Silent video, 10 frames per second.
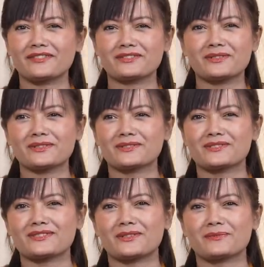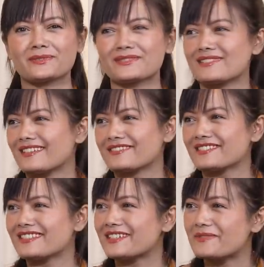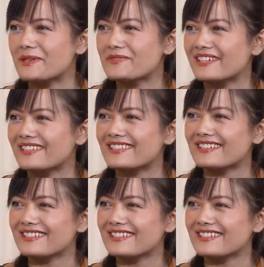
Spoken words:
everyone knows almost everything about me, I